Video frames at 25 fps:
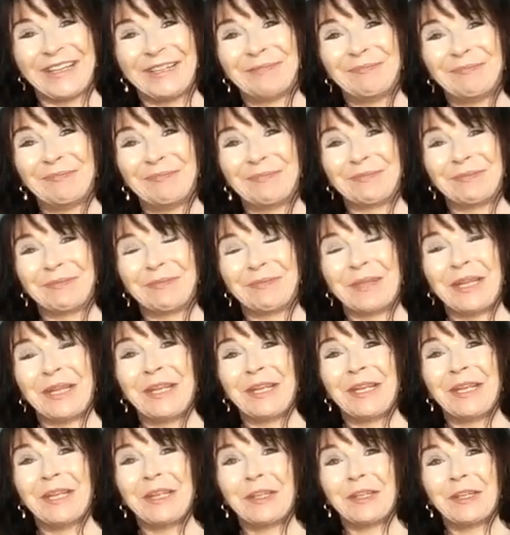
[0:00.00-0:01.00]
um,
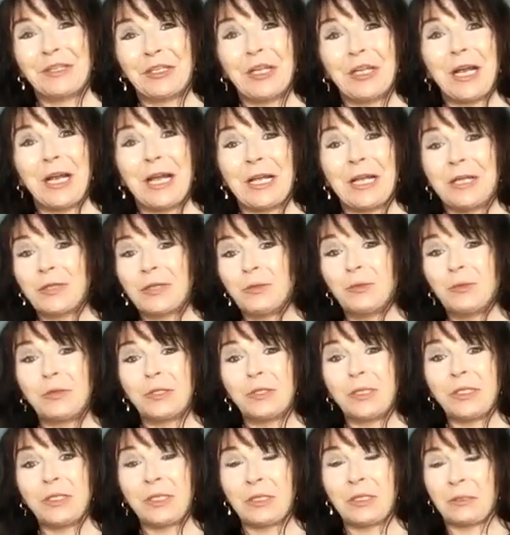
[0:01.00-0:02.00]
the child
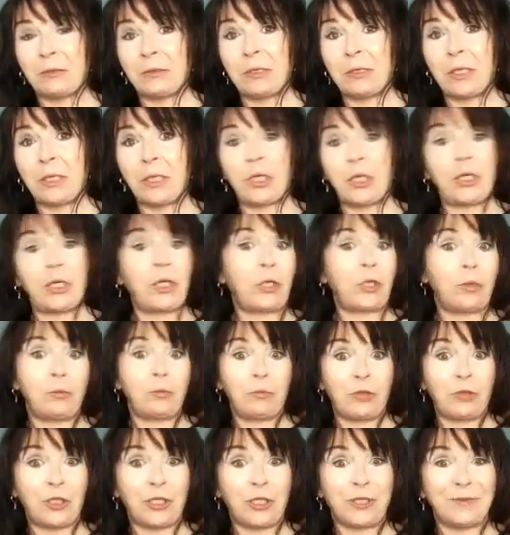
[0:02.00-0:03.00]
was
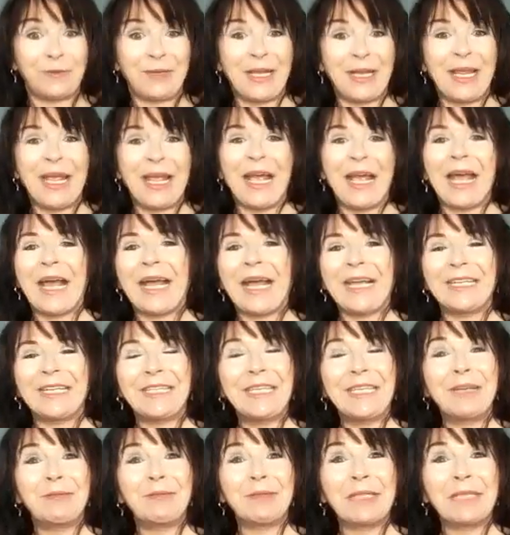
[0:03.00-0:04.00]
huge and
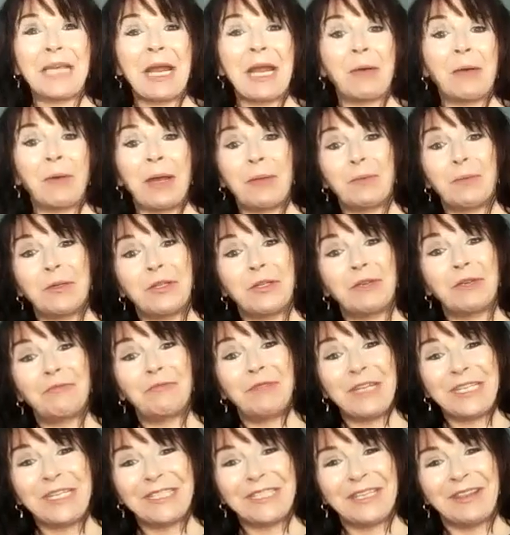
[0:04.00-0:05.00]
he was now able to
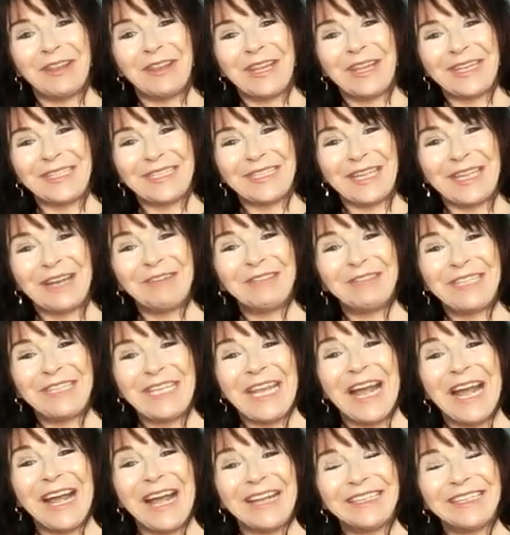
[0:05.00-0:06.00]
reason things out.
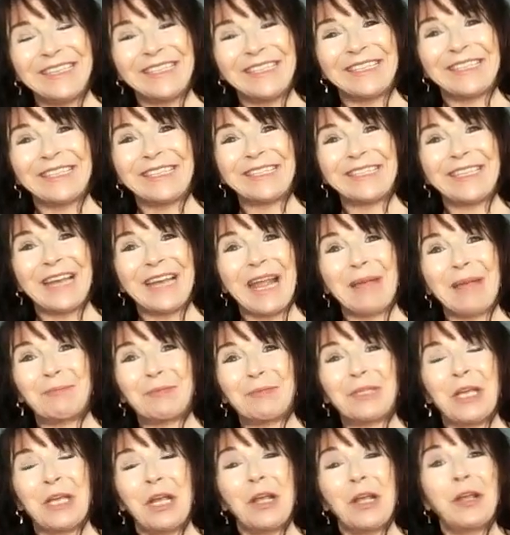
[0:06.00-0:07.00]
He hadn't
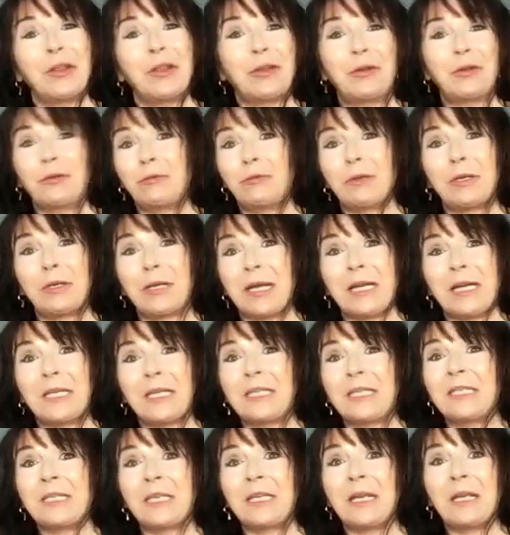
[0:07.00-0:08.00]
slept through the
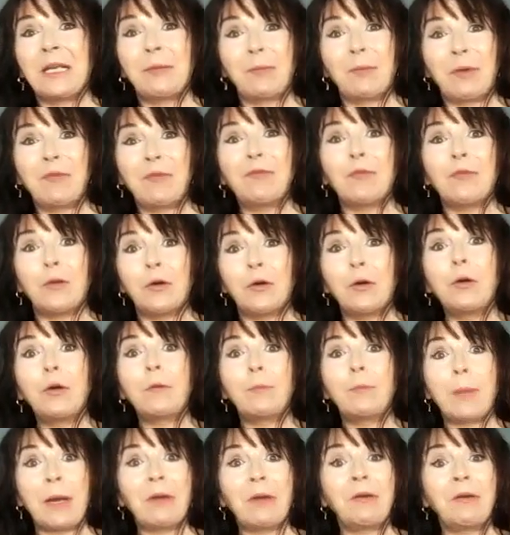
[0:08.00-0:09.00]
night
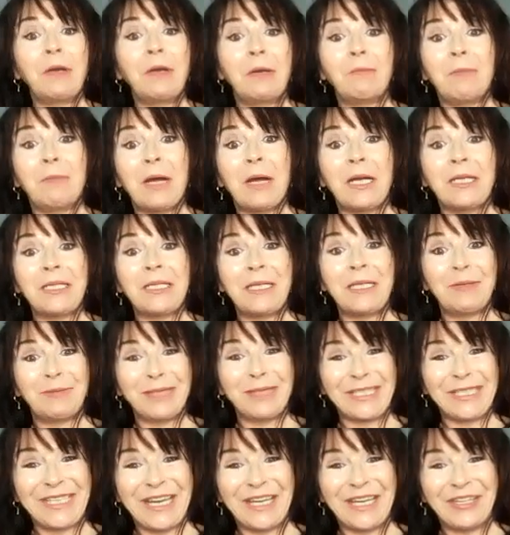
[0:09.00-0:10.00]
before, bearing in mind he
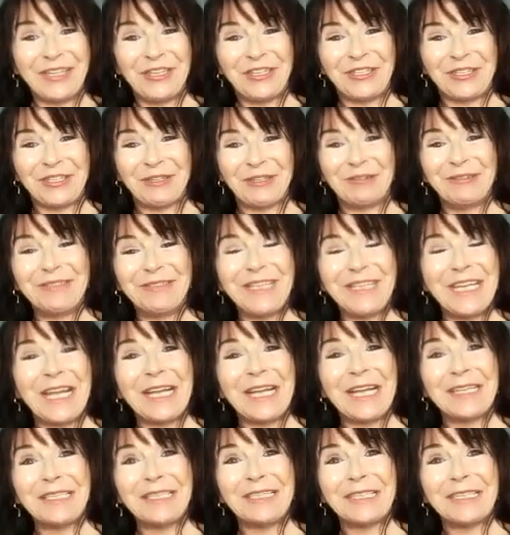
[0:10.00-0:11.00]
was 10 years old, he
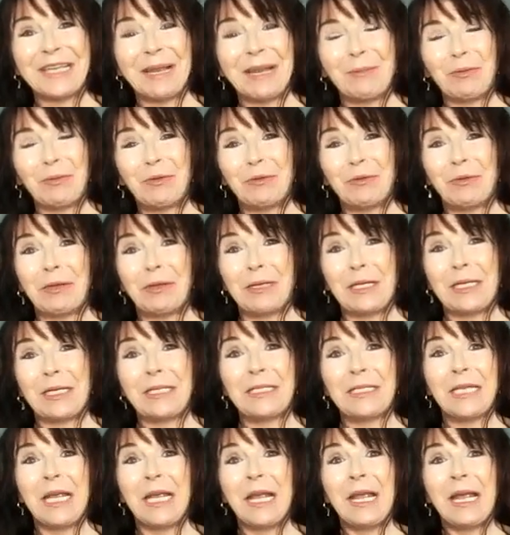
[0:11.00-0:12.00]
hadn't slept through the
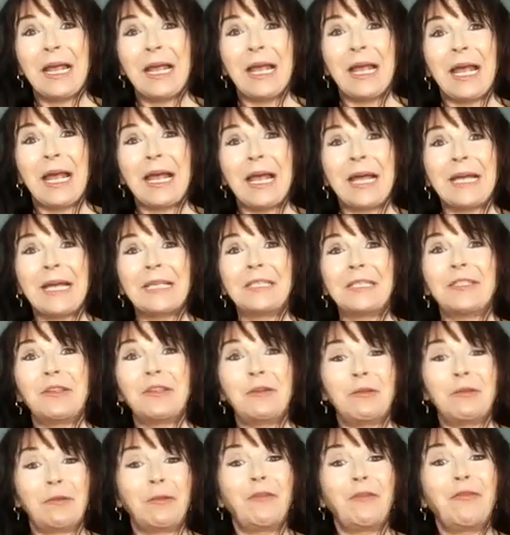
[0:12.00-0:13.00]
night, and
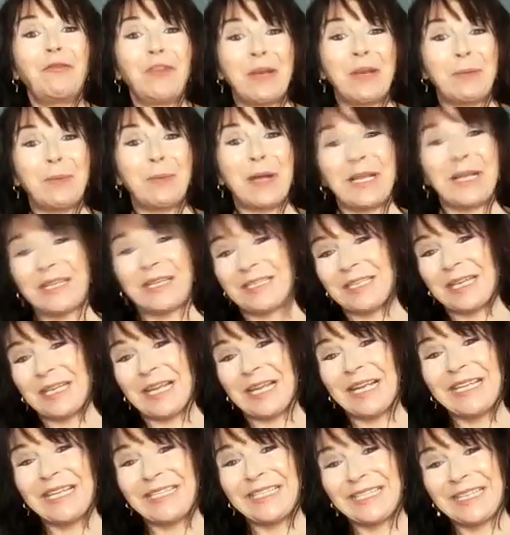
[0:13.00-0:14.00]
neurofeedback
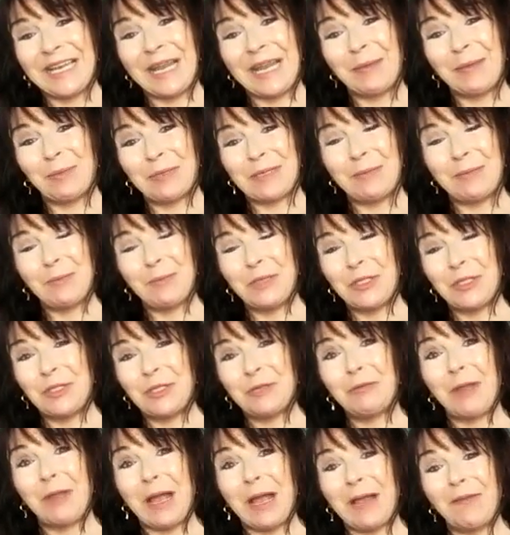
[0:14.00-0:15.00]
had enabled him to
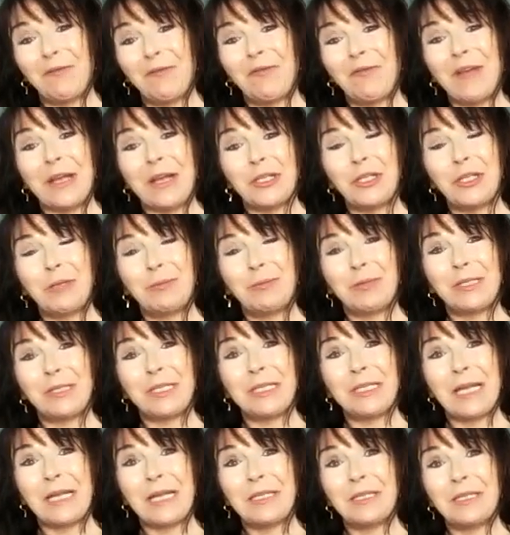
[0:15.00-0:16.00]
do that. In fact, she would
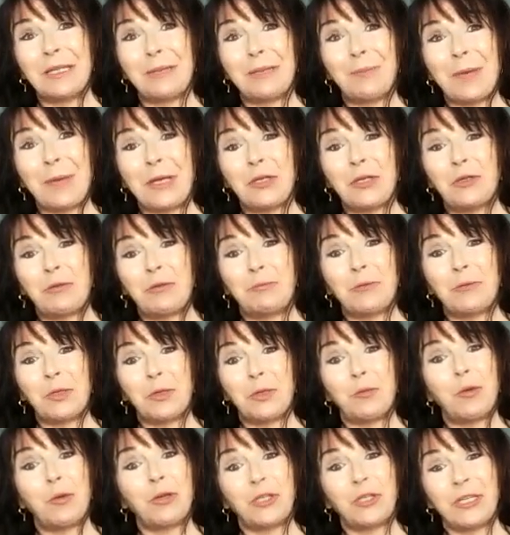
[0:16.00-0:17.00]
stand at the bedroom
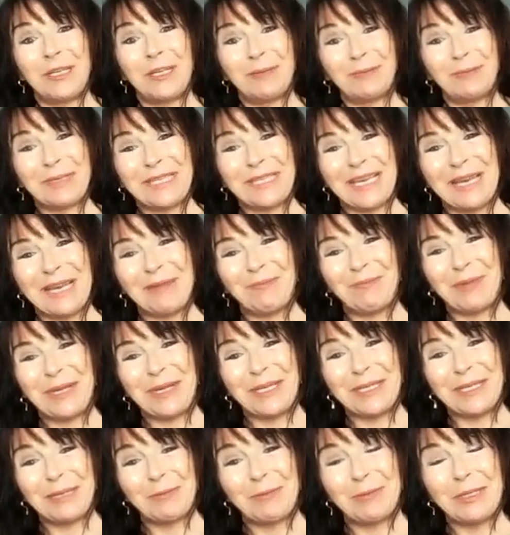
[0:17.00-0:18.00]
door watching him sleep
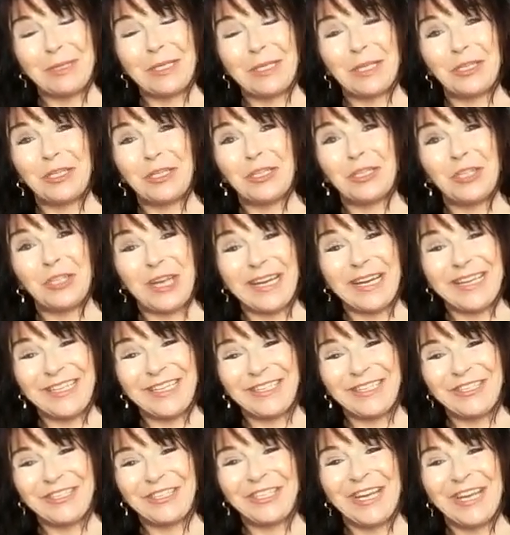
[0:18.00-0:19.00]
because it was such a
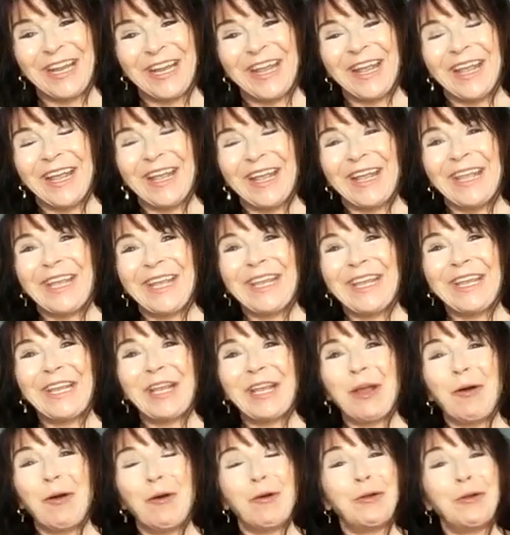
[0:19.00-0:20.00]
change.
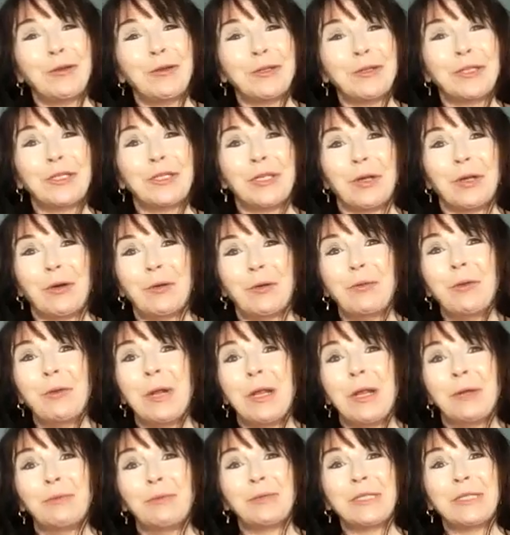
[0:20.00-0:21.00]
He also
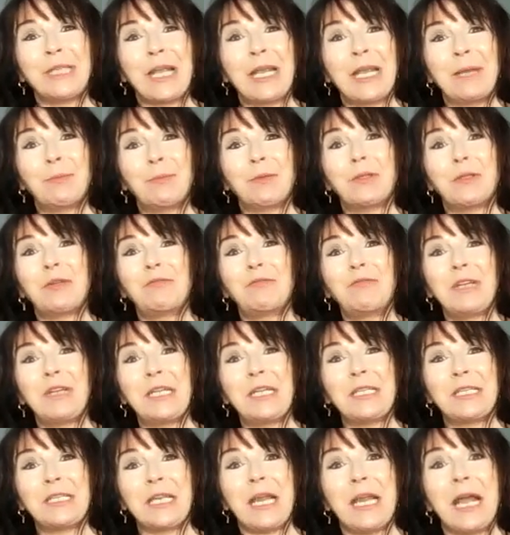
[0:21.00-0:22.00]
was able to
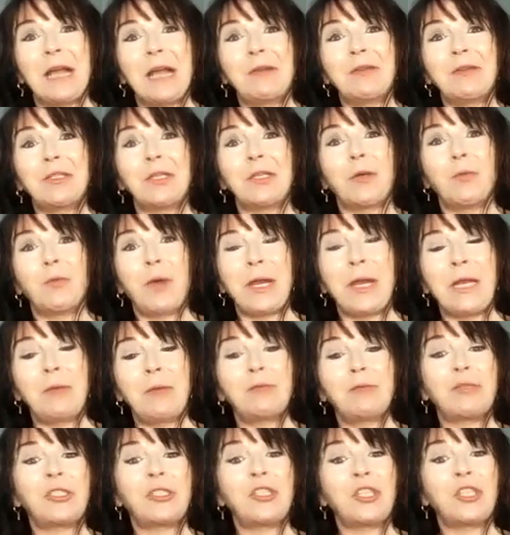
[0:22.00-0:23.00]
reason out. So when he
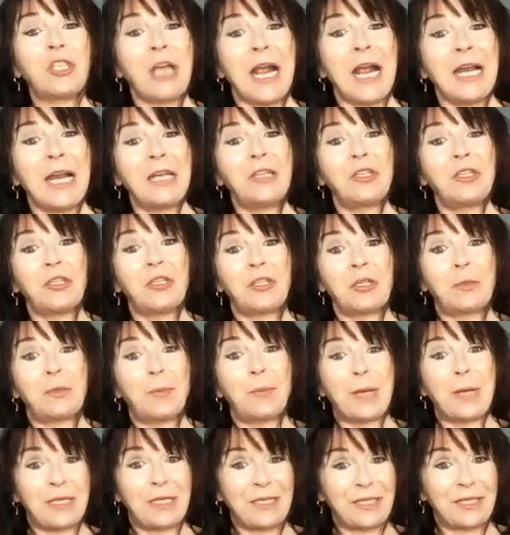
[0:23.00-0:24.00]
was challenged
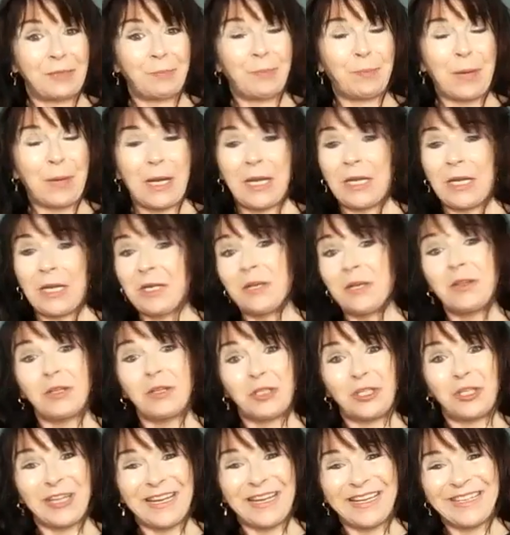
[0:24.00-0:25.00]
by, by
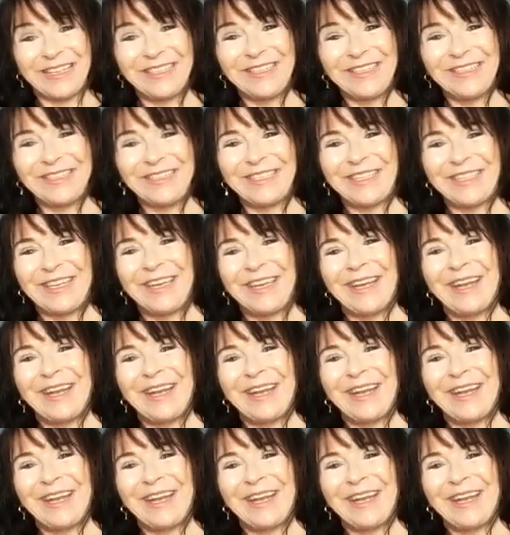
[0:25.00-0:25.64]
another child,